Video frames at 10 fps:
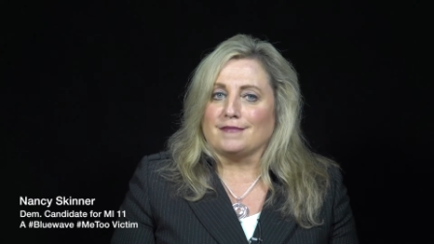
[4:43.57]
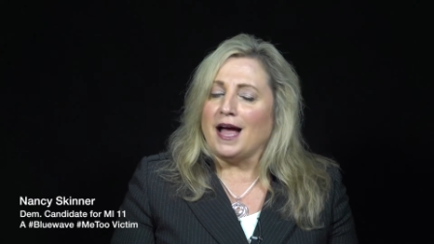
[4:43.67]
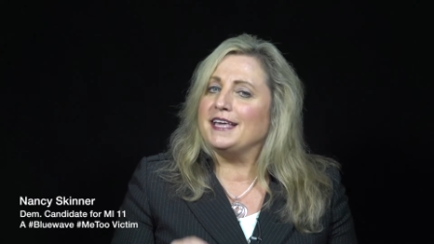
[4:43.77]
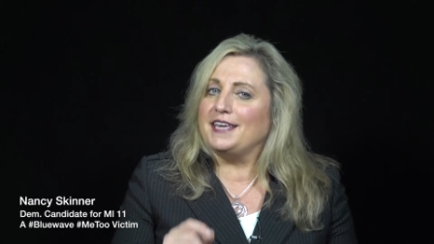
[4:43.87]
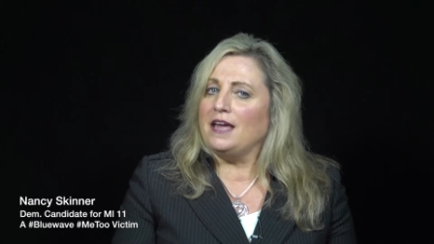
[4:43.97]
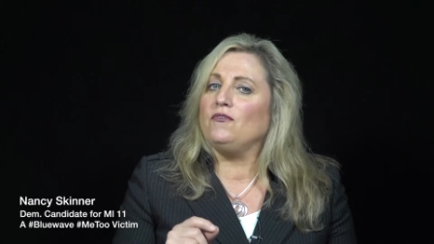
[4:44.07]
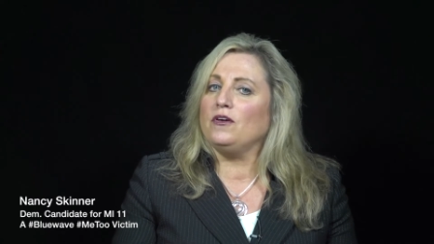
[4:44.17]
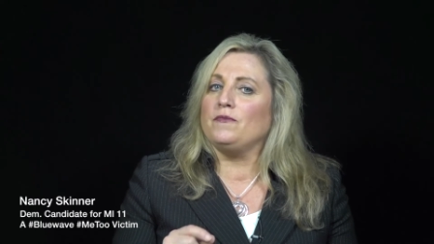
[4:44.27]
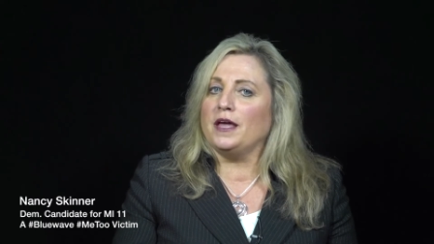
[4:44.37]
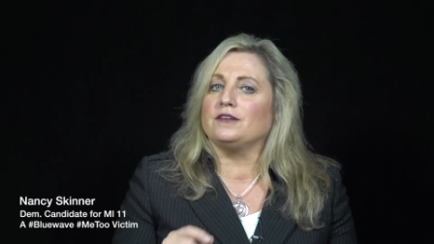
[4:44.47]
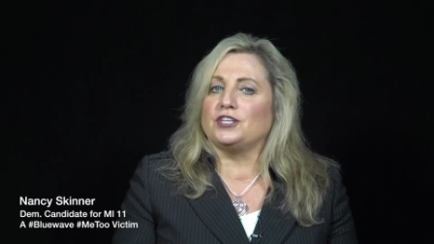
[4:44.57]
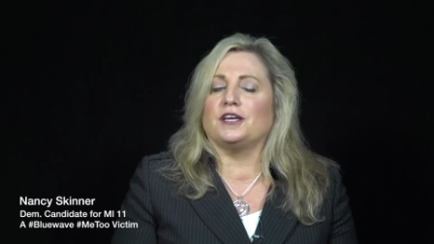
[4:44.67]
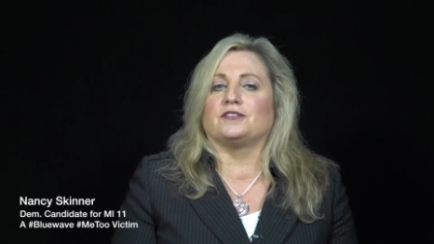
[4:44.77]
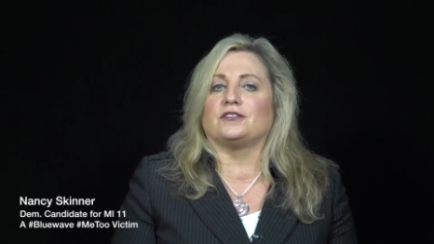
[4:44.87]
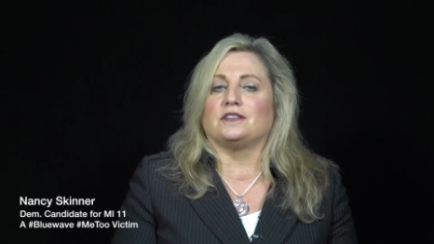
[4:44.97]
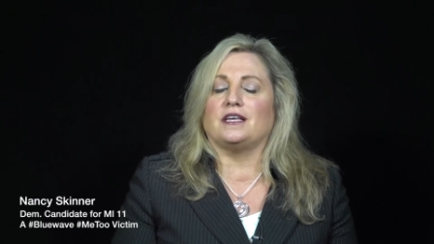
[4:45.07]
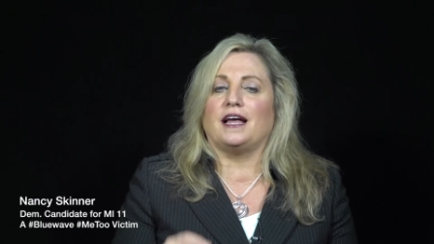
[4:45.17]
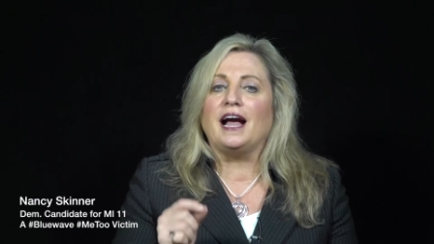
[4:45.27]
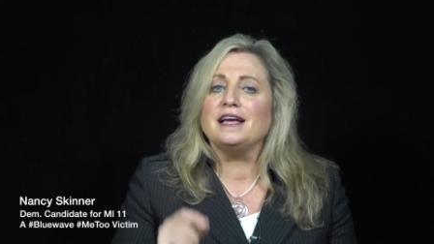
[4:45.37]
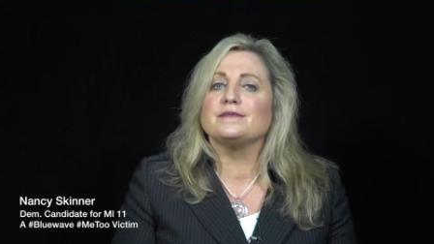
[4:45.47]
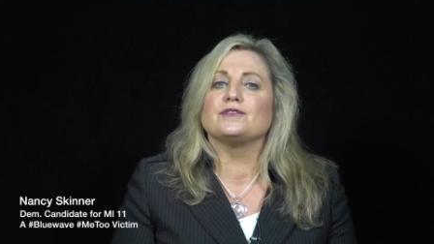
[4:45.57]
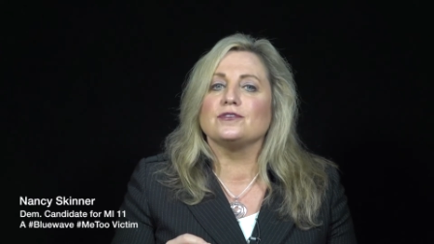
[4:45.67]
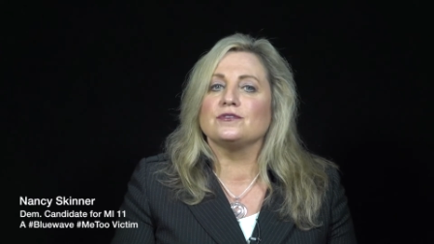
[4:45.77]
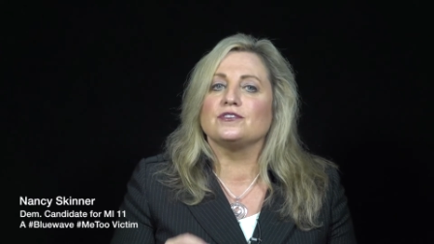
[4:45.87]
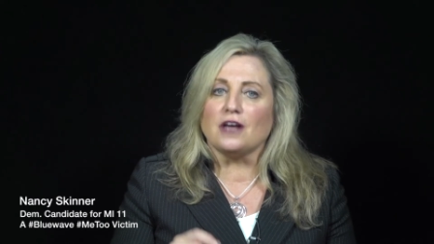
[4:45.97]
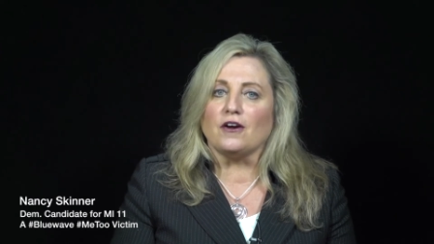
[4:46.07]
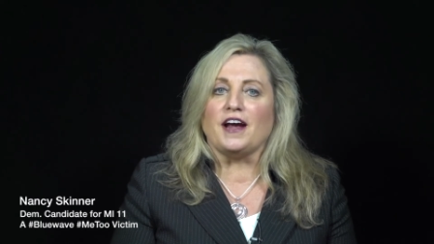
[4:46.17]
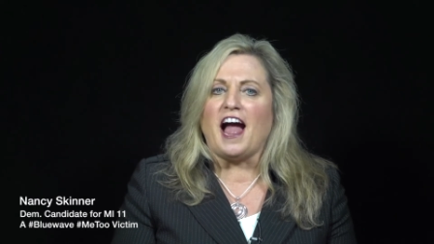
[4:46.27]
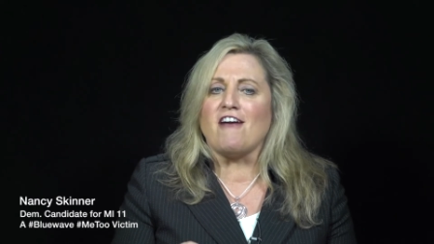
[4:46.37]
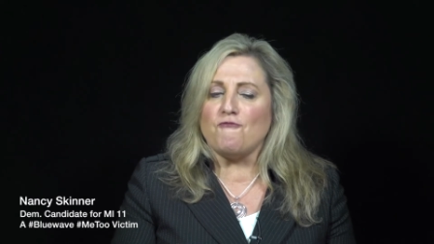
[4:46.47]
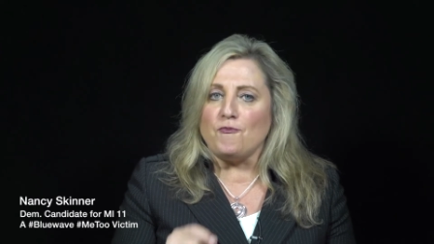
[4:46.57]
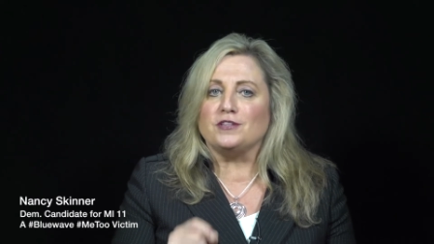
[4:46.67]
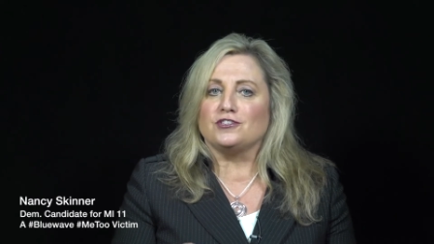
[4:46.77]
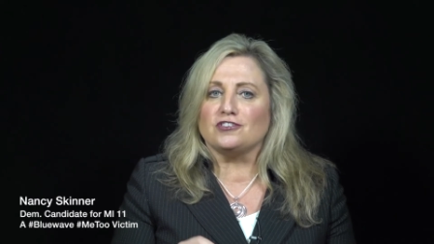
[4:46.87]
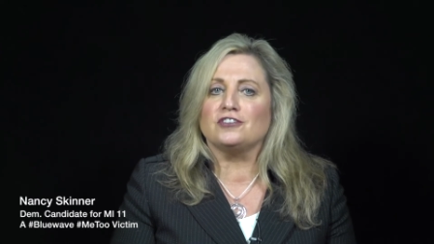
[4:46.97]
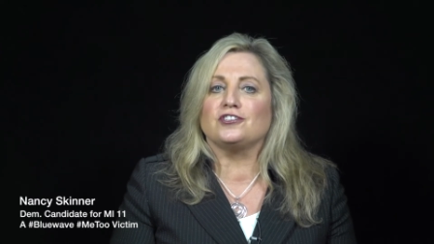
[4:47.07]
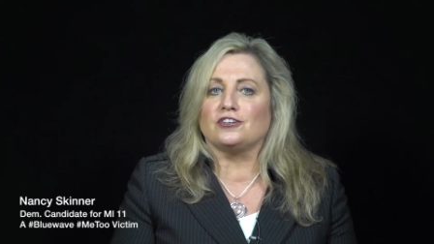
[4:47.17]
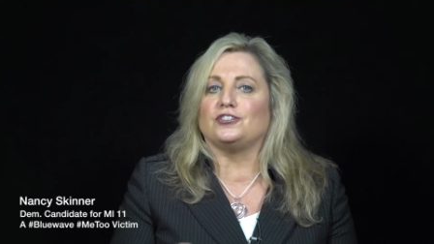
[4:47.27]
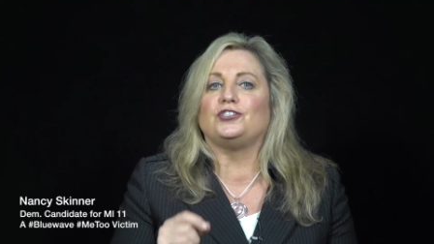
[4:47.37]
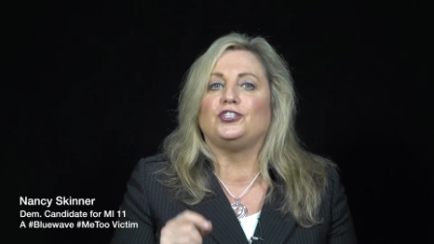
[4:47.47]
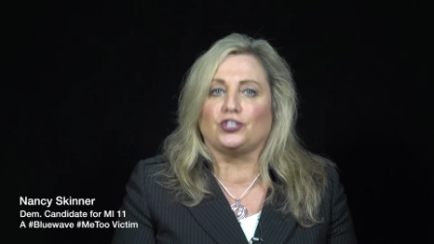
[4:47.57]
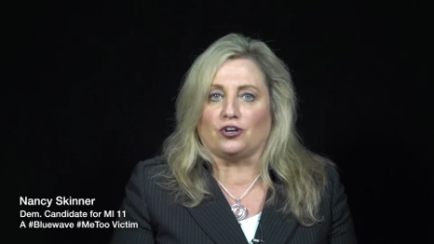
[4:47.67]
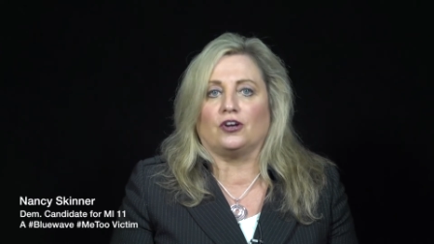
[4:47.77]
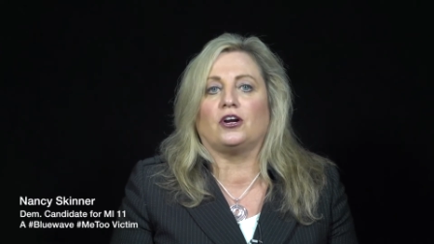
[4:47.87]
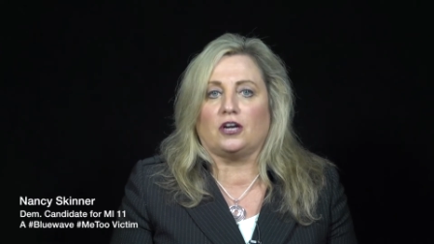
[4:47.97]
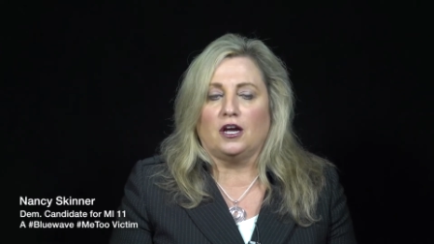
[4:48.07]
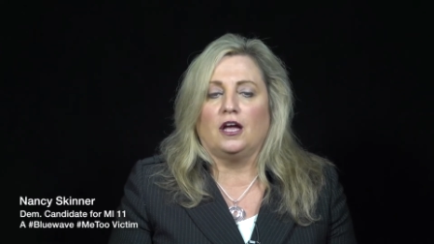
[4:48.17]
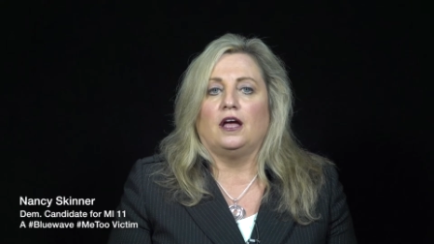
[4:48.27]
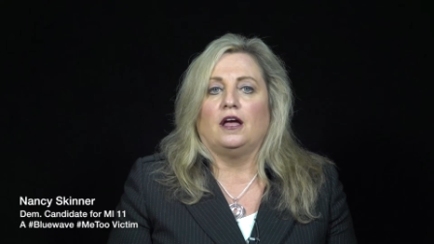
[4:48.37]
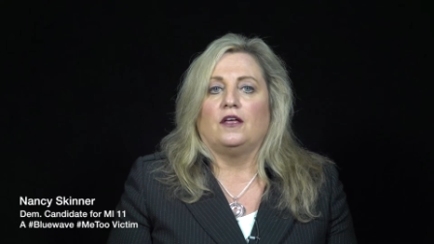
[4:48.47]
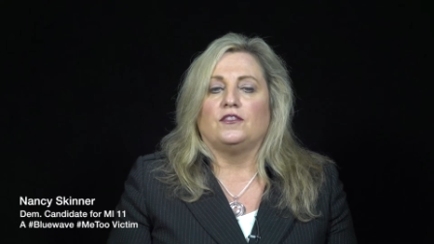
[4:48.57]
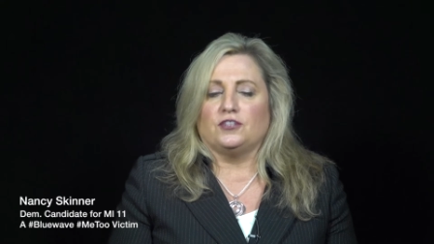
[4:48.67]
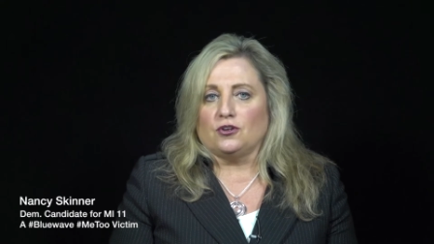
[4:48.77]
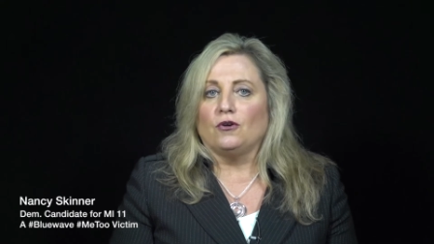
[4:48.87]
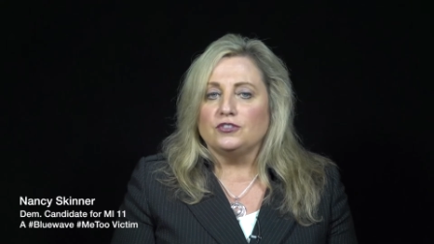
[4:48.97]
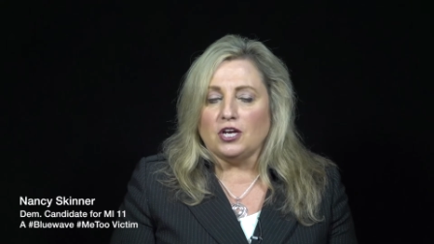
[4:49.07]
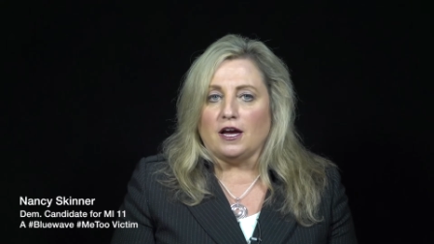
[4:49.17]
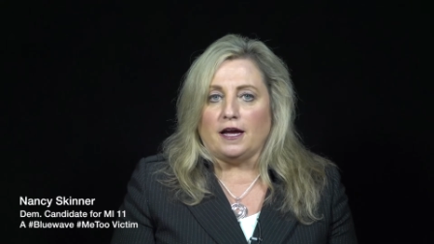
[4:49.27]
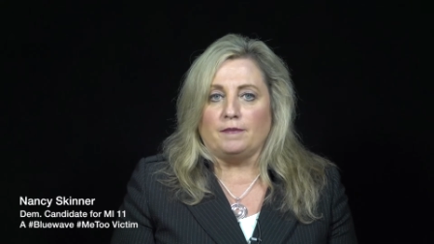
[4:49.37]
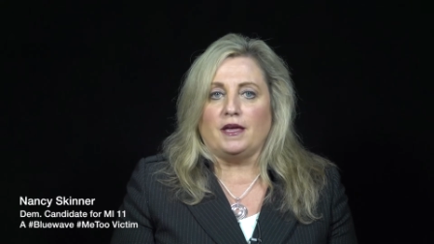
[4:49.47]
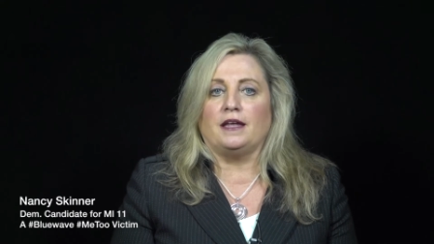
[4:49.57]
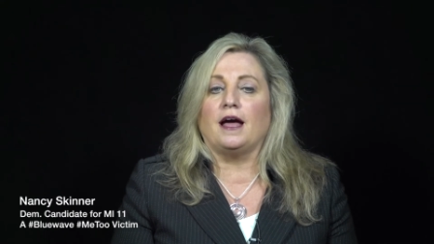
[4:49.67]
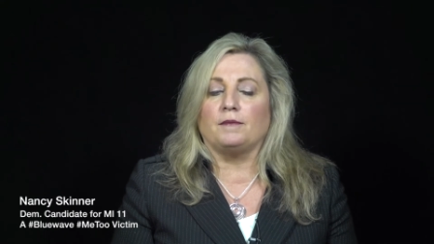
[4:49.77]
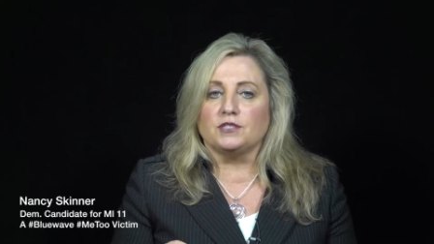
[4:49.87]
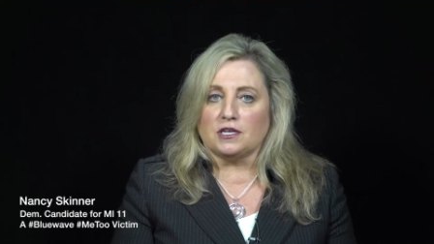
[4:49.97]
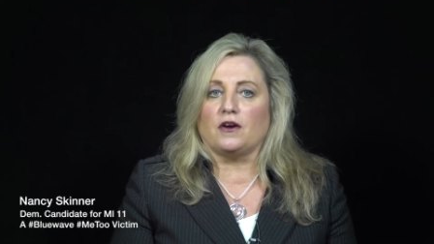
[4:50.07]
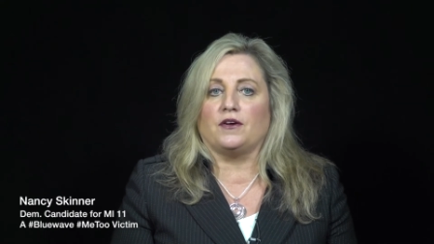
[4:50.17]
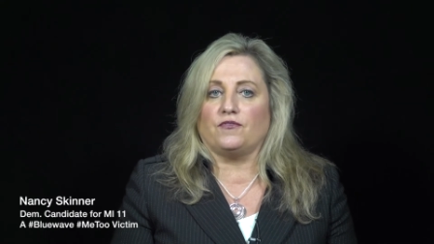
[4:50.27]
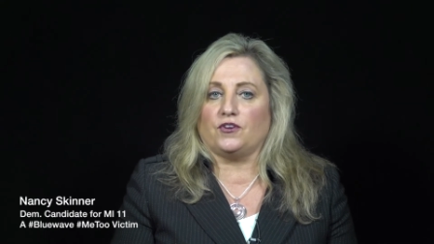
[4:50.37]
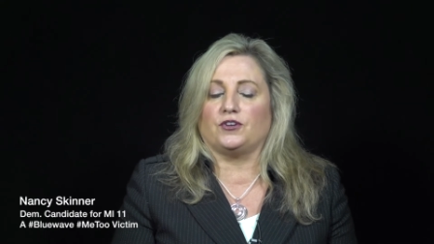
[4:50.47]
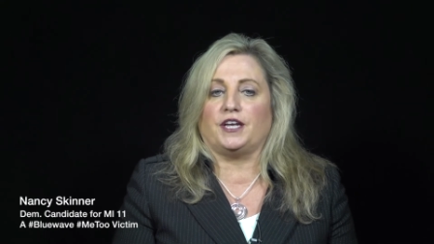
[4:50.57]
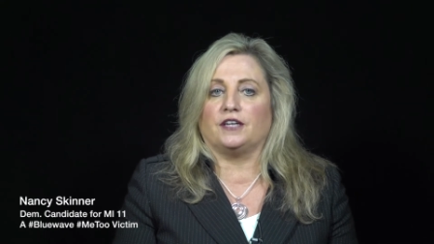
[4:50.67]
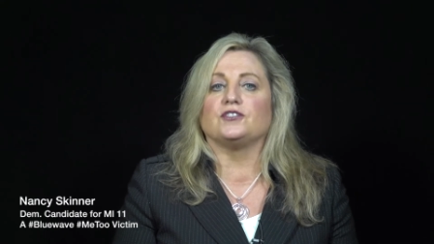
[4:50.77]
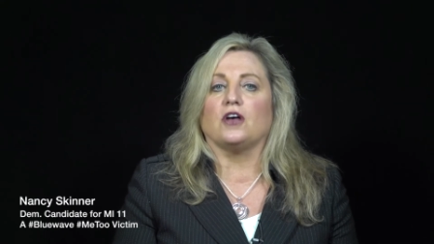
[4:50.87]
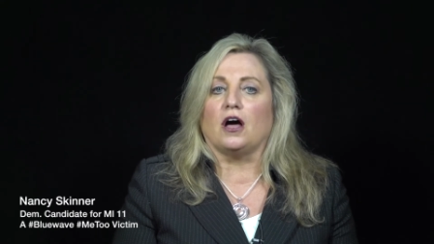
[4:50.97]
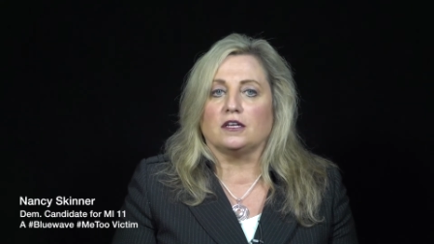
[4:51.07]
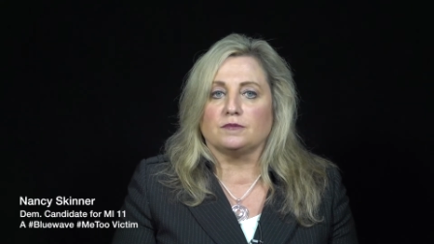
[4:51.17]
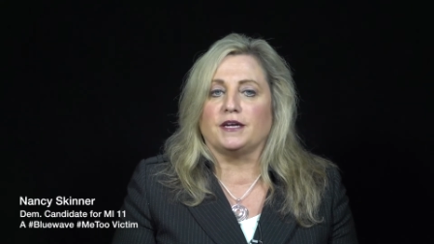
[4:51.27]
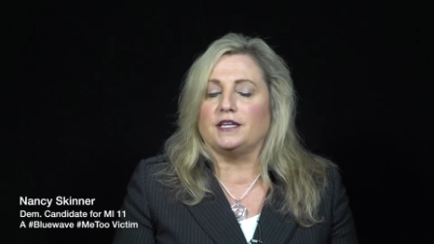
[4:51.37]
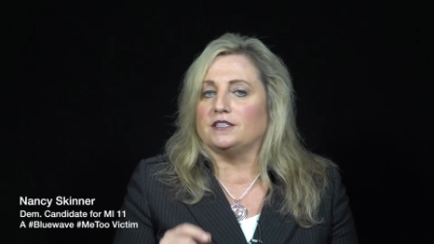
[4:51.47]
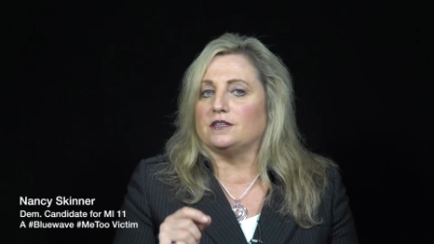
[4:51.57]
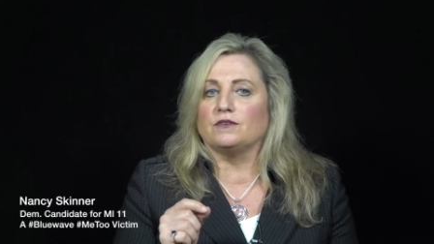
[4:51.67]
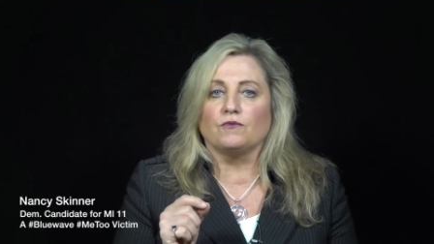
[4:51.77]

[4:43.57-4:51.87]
I gave him that chance to say, I am so sorry. I've been such a jerk this whole time, and I'm sorry for your dad's loss. My dad's